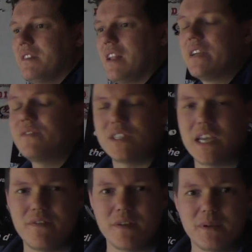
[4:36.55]

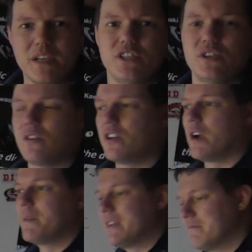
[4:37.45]
life-saving because you're not
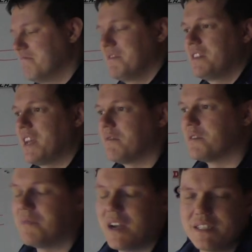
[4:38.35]
going a
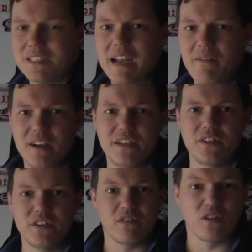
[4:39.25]
thousand miles an hour you
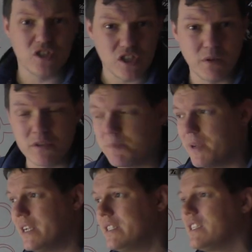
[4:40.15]
know you're a lot slower
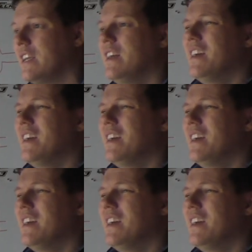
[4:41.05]
speeds